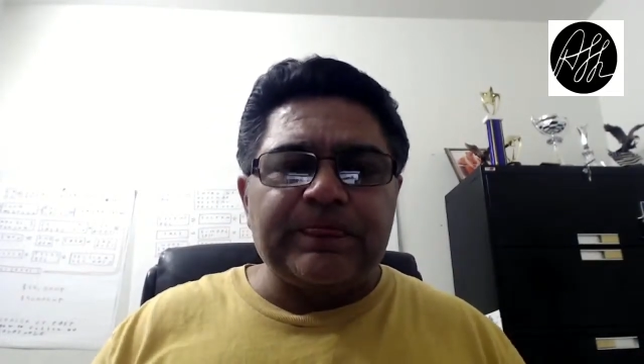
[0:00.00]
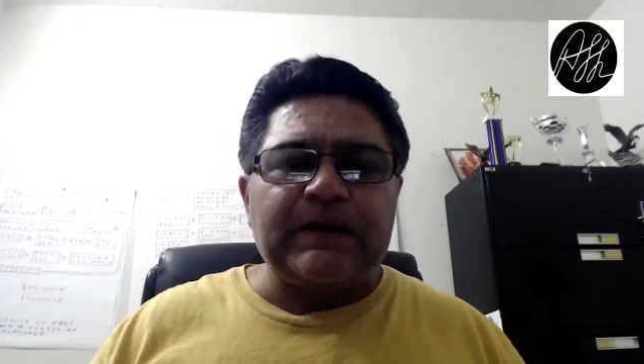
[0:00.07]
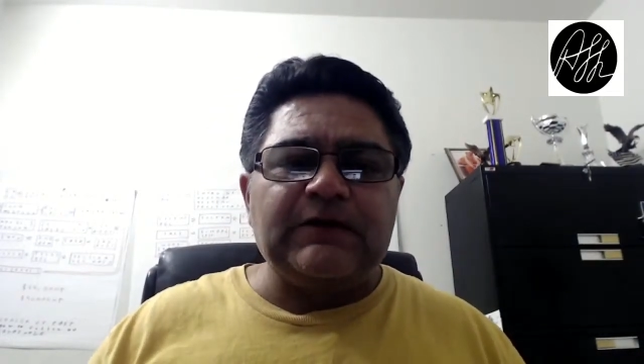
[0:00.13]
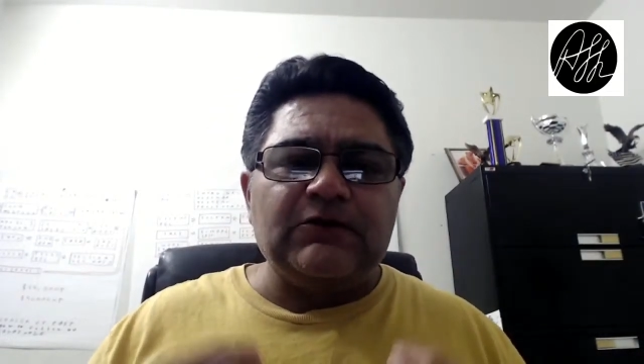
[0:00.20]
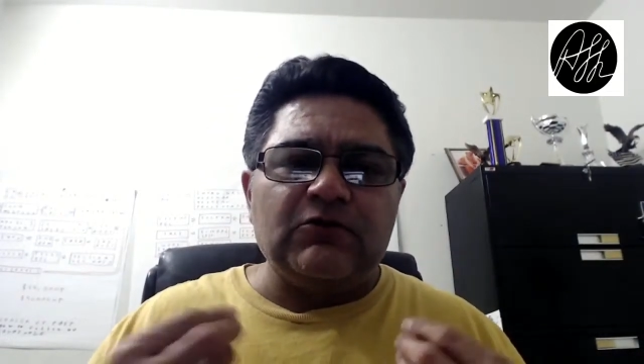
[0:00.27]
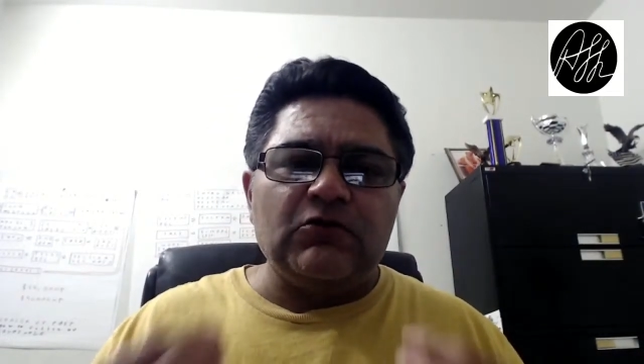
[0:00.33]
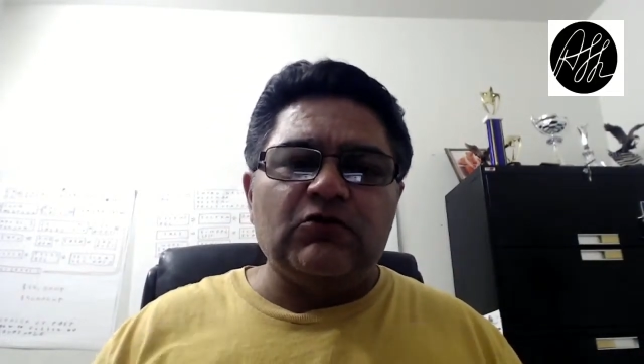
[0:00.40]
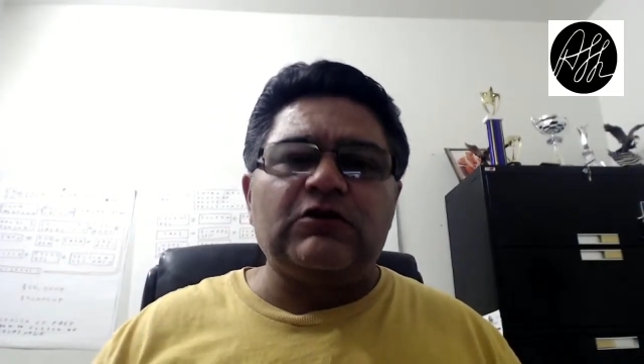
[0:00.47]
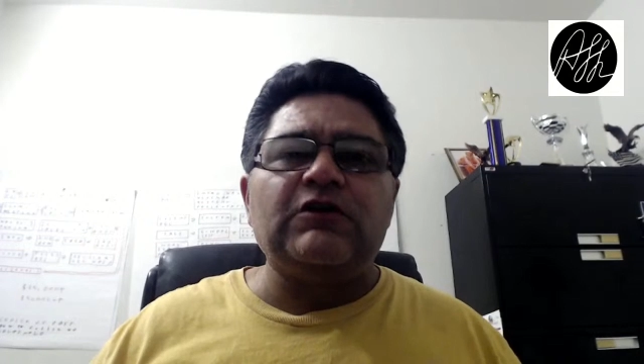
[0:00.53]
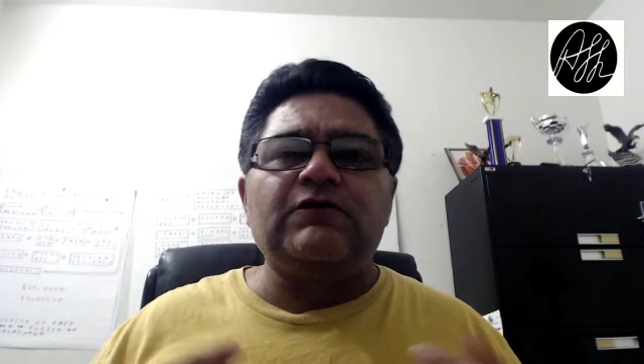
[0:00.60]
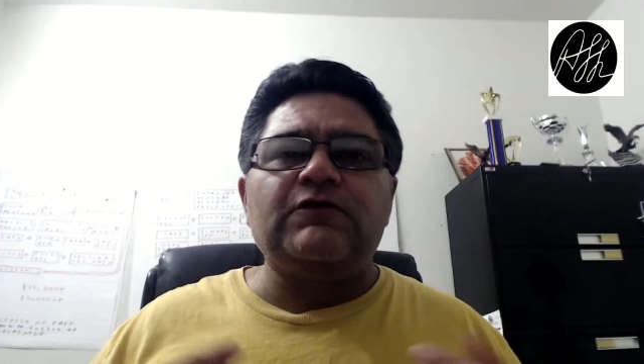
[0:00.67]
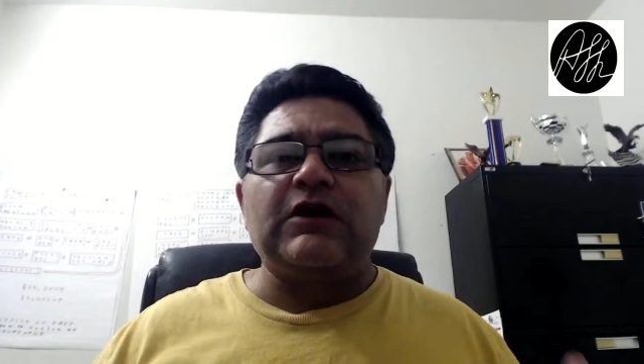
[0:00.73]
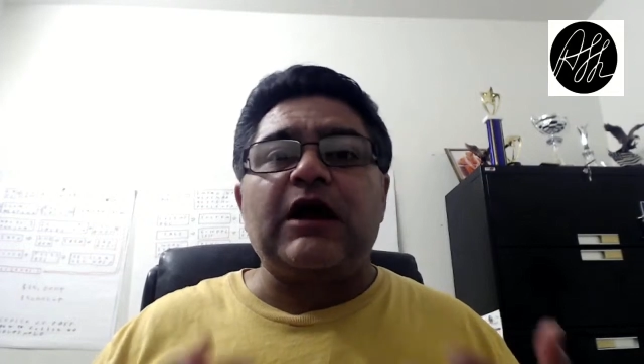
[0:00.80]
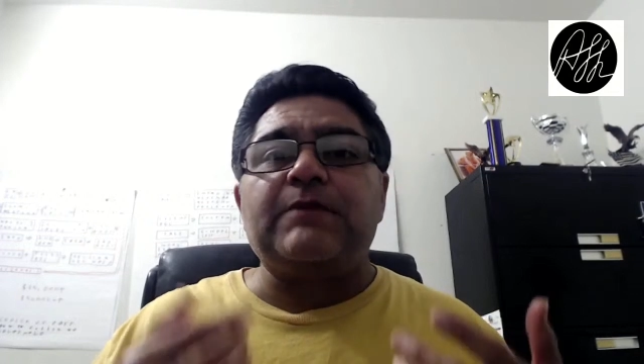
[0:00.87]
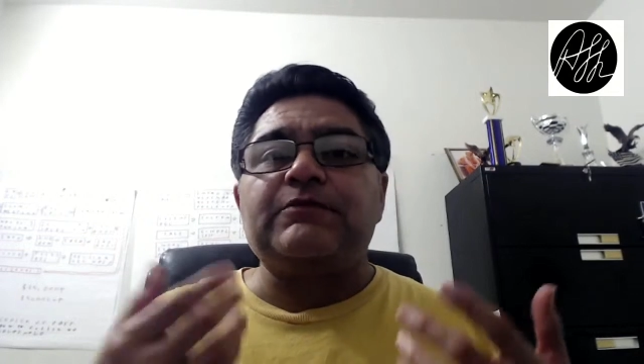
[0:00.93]
and you're looking
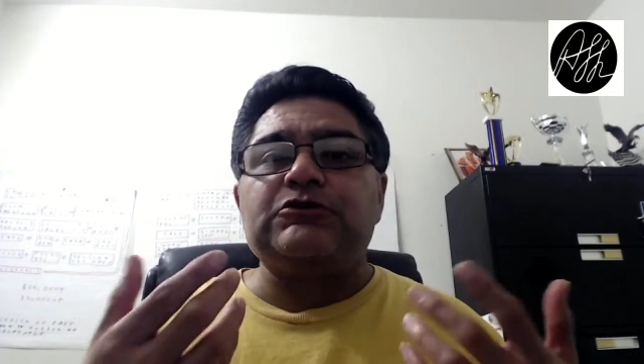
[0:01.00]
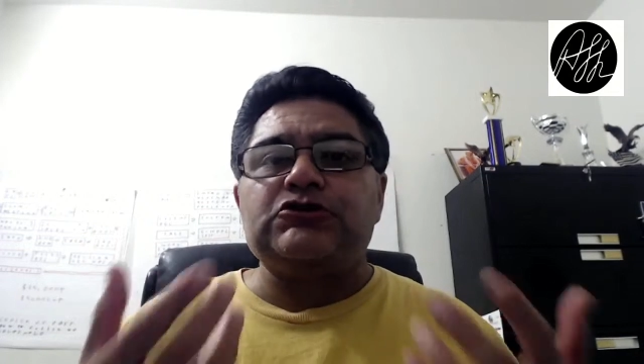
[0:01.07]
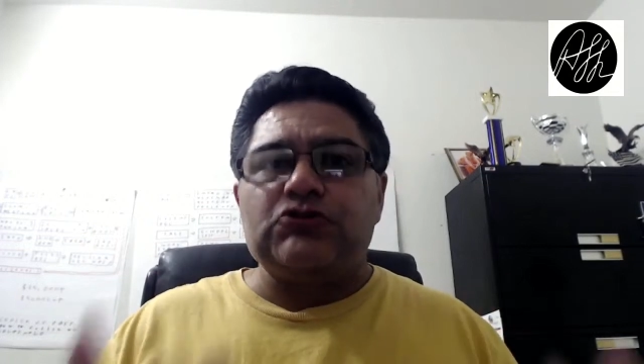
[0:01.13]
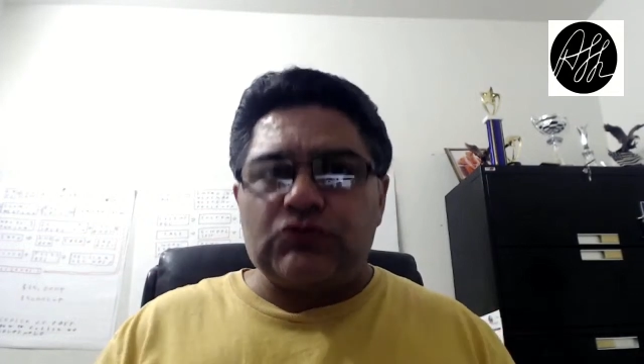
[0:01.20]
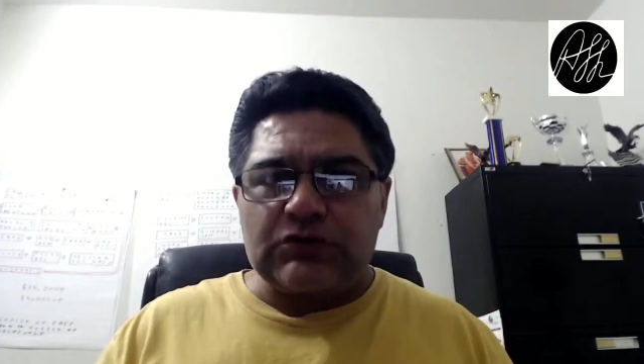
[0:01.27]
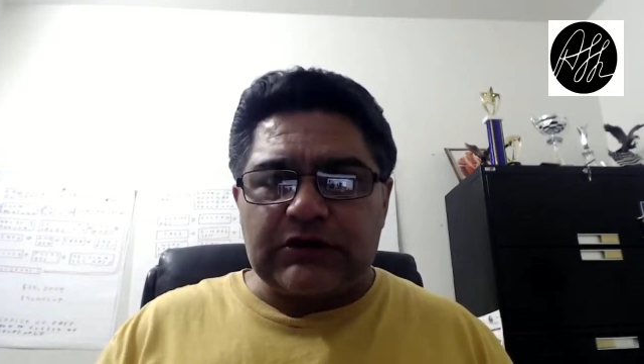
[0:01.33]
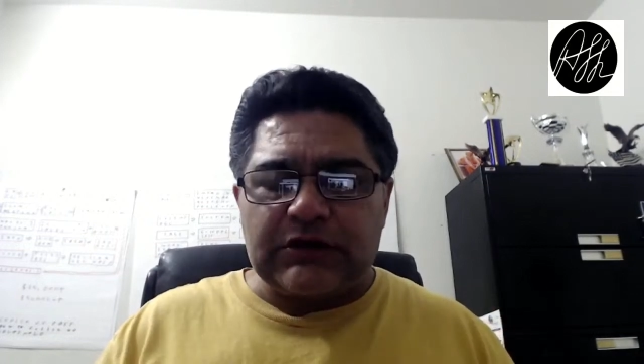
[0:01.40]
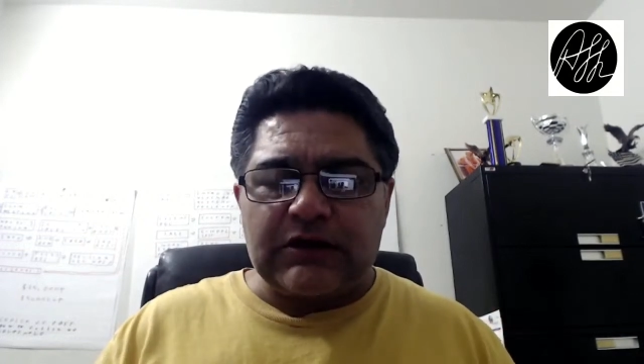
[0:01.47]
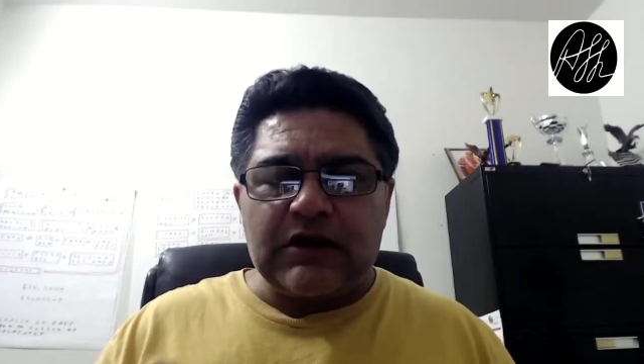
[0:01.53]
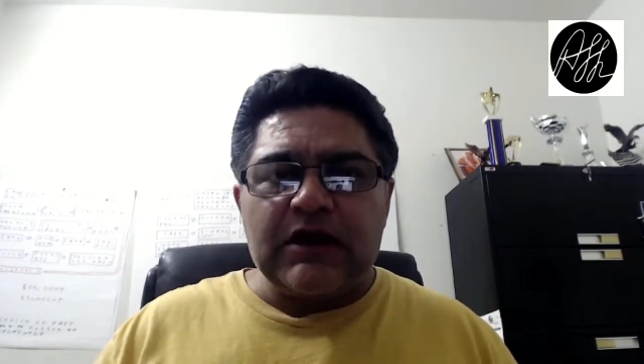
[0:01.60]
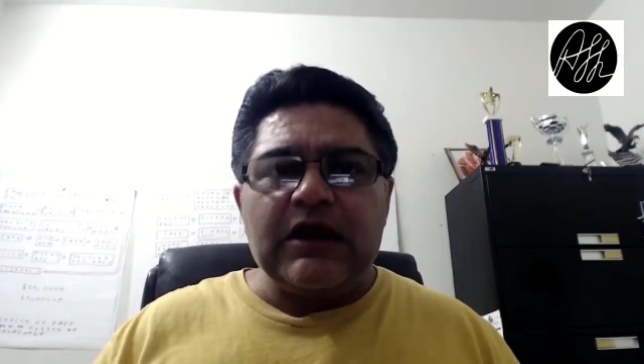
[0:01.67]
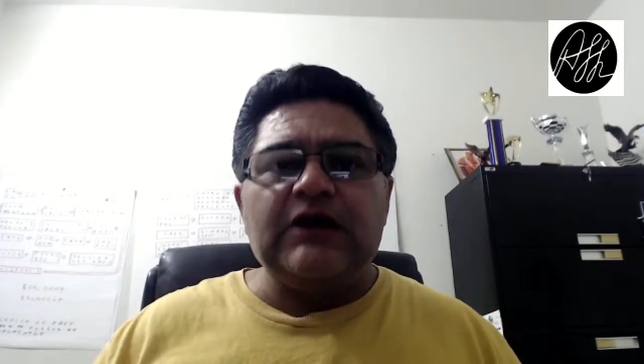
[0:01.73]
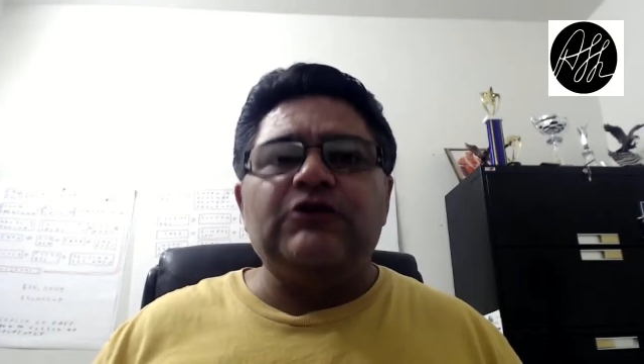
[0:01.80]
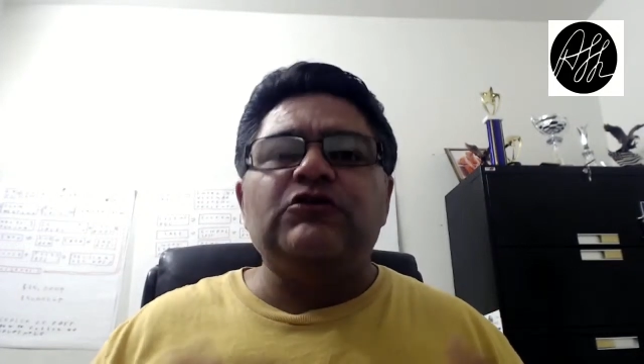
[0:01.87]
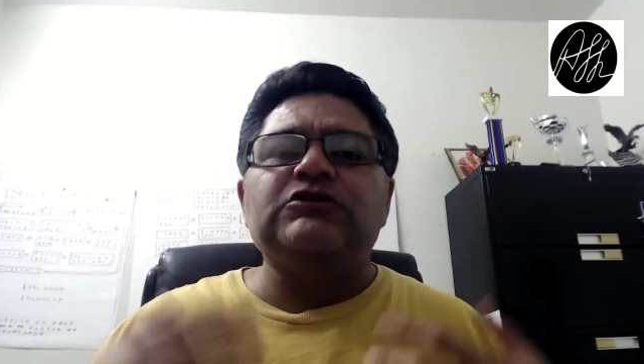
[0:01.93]
for an opportunity
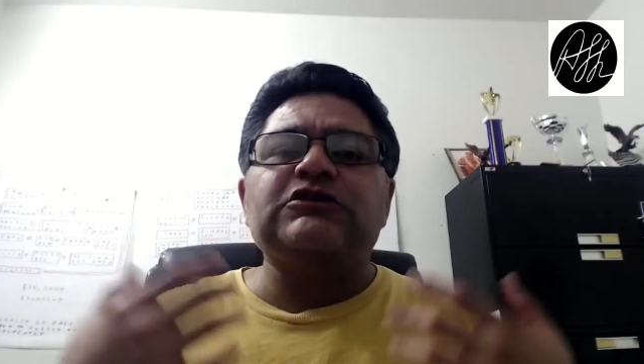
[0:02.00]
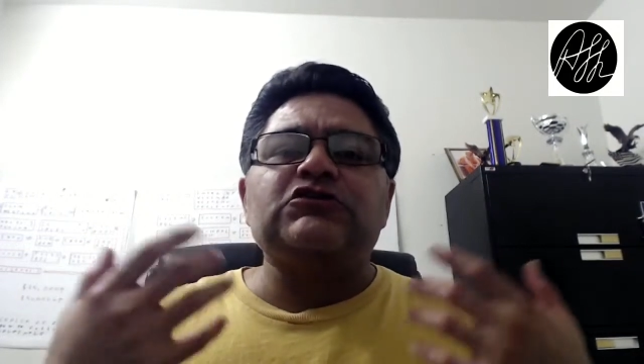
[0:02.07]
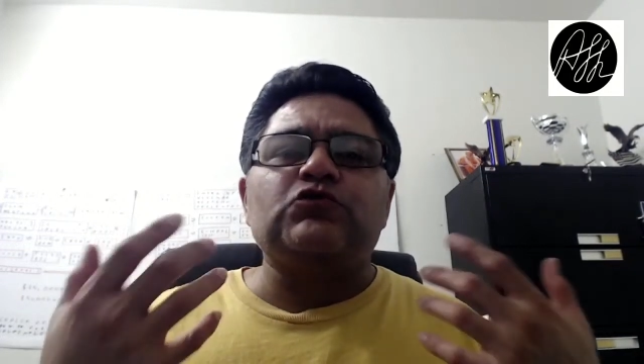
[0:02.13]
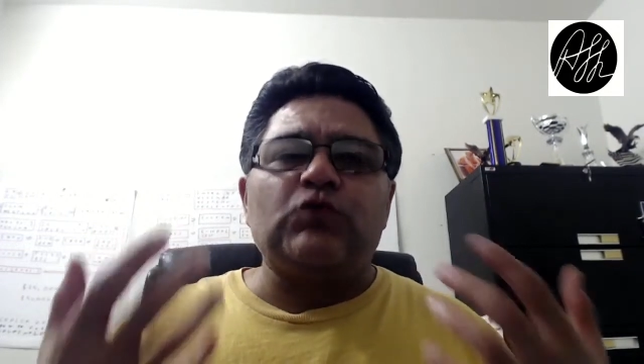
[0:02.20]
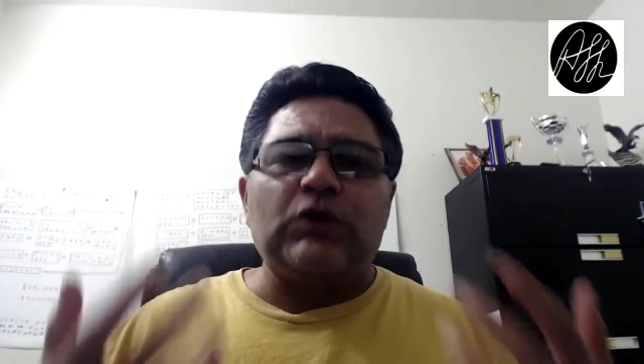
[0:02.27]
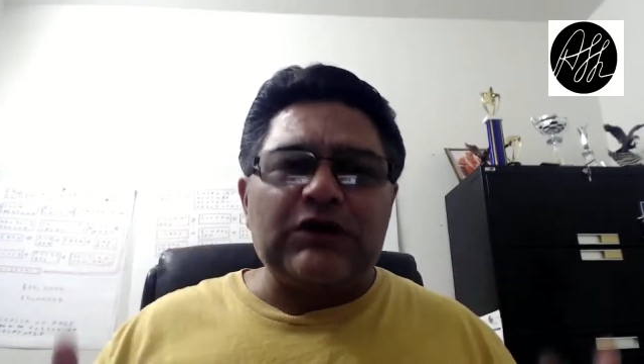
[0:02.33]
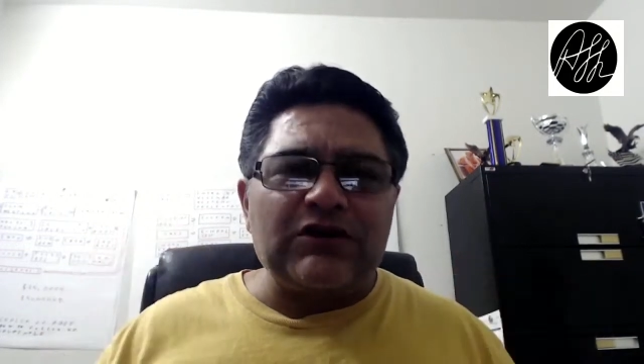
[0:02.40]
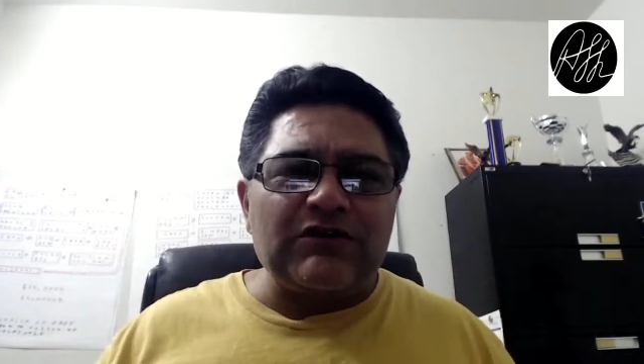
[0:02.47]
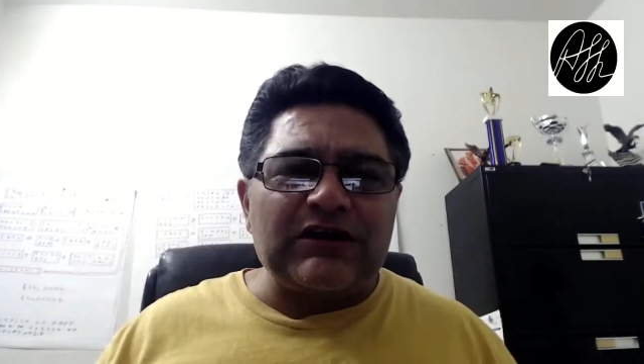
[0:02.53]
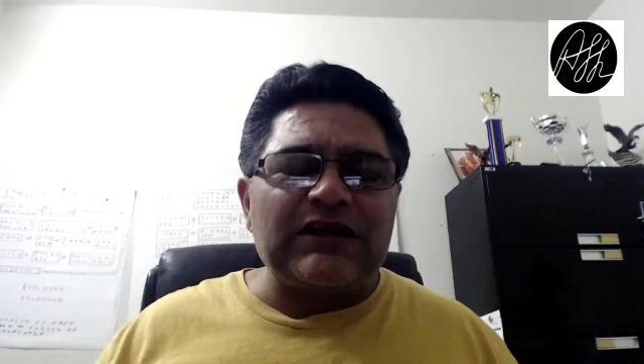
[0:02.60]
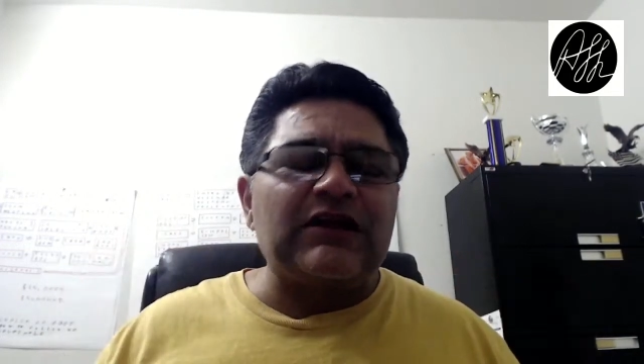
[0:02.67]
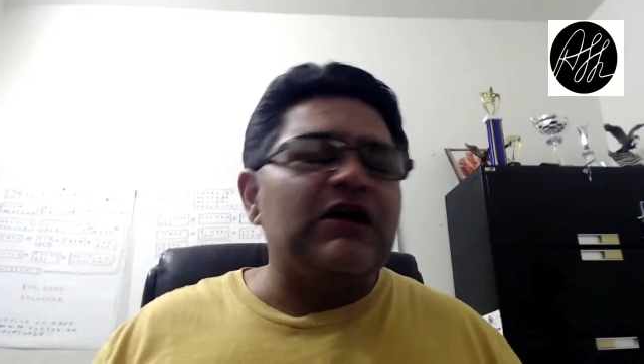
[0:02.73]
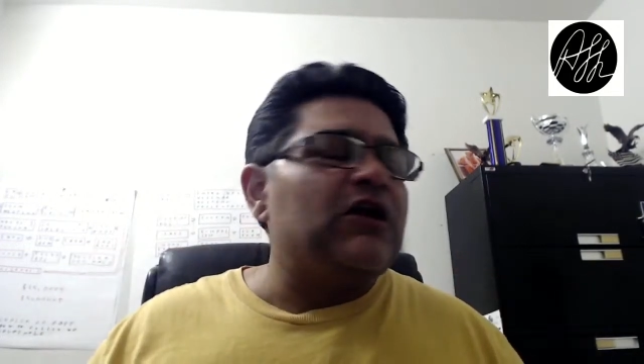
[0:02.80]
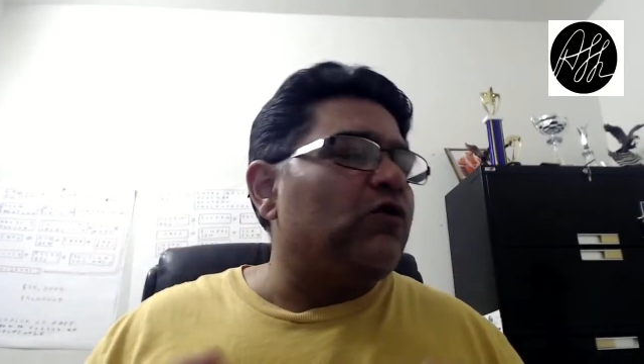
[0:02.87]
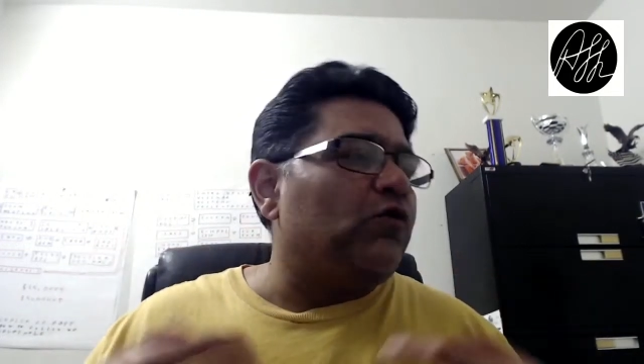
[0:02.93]
and you're just
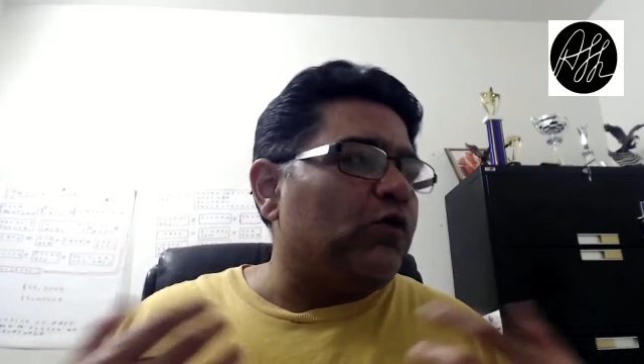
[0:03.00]
wondering